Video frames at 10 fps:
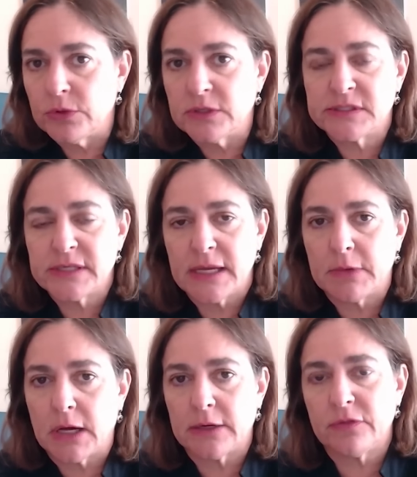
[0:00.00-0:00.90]
the same
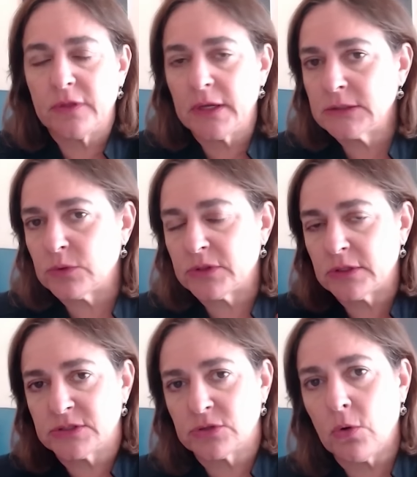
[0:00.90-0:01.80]
kind of things with
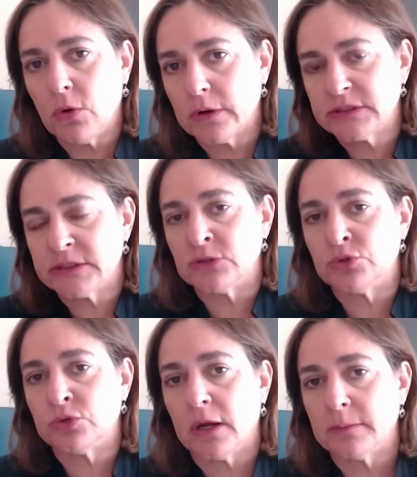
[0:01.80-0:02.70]
his horns and
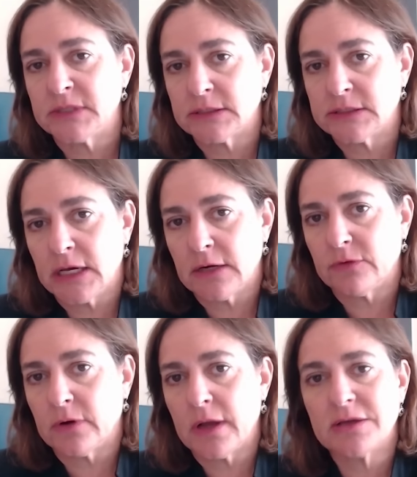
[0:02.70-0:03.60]
drums outside of
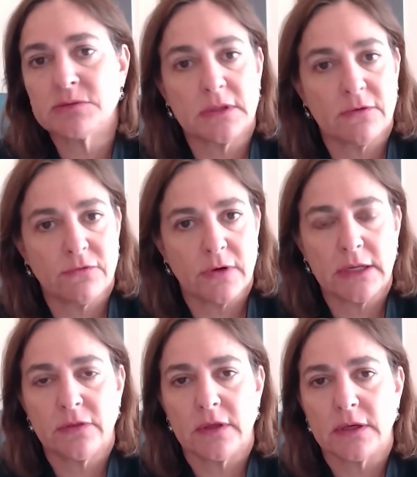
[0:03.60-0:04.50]
her house. But the funny
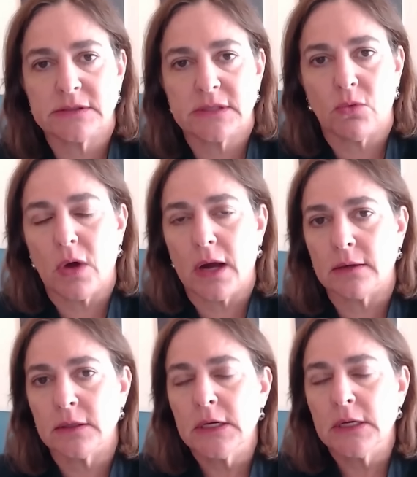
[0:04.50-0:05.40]
thing is that
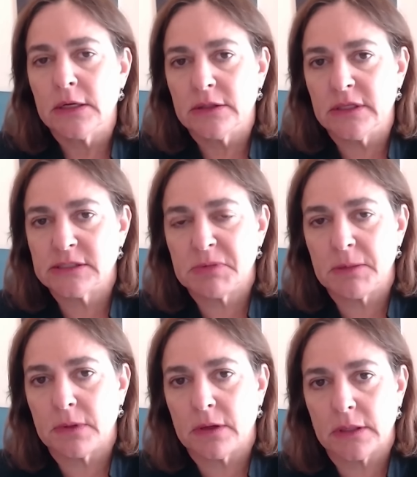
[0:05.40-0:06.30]
while these
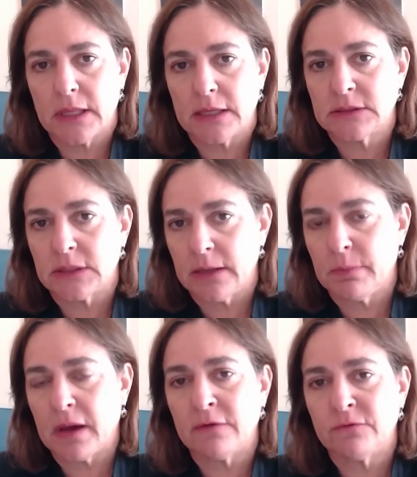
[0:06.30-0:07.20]
people are allowed to light
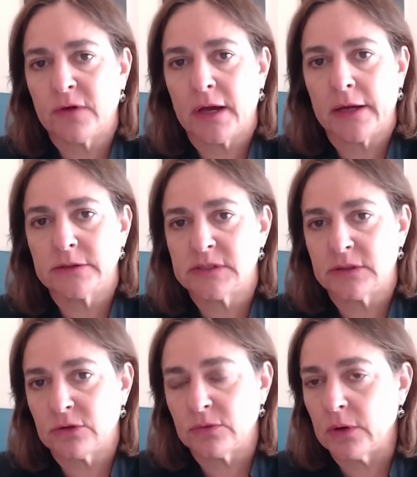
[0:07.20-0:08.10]
bonfires
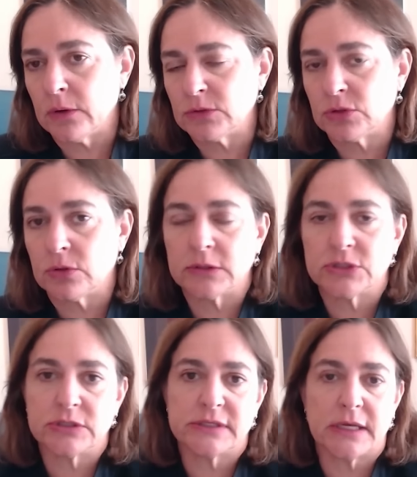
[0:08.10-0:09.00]
and throw
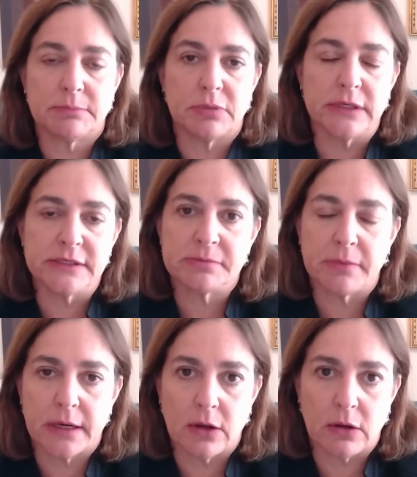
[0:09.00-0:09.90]
torches at
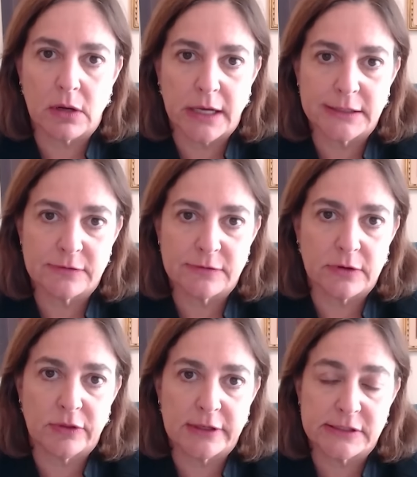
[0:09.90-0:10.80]
policemen and all kinds of
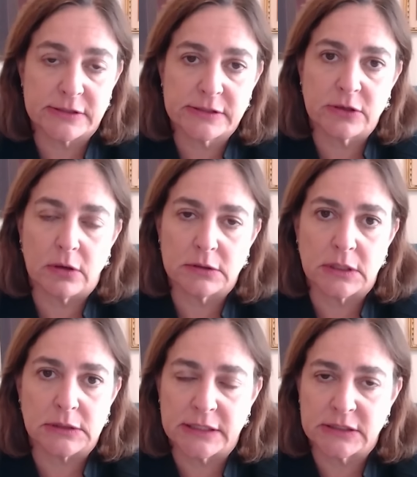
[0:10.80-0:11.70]
other things, assault
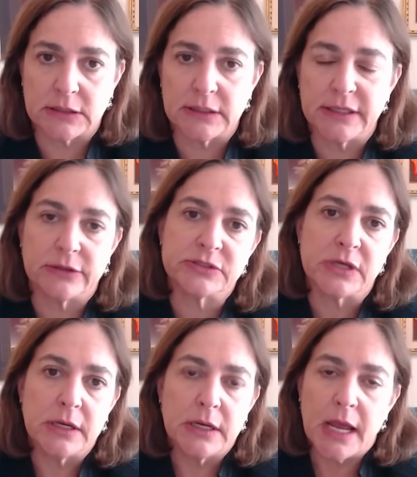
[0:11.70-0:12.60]
the elected leaders,
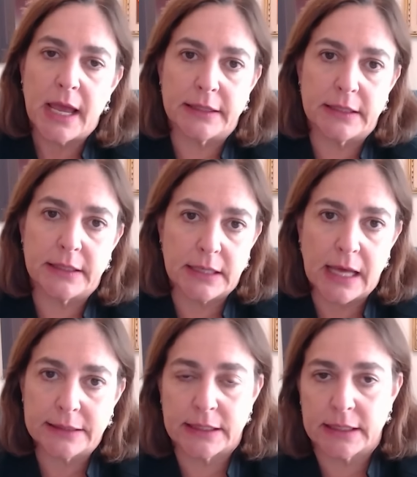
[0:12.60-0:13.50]
and then
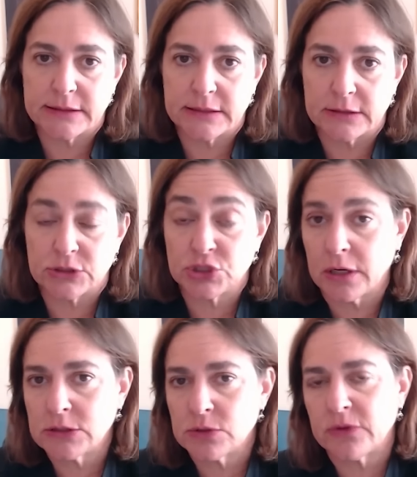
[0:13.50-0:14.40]
not get
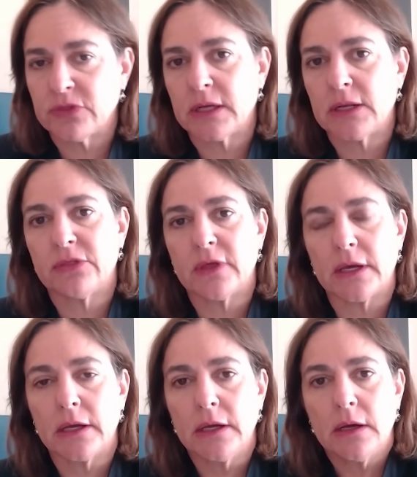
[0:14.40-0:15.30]
charged with
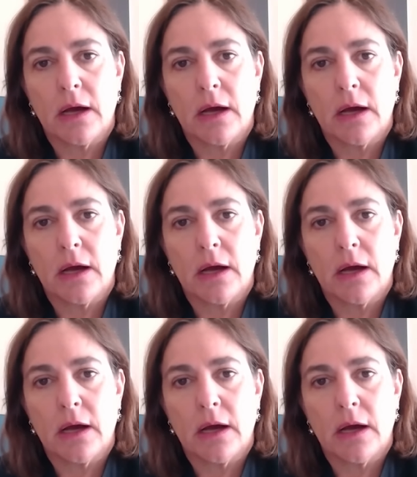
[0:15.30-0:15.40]
anything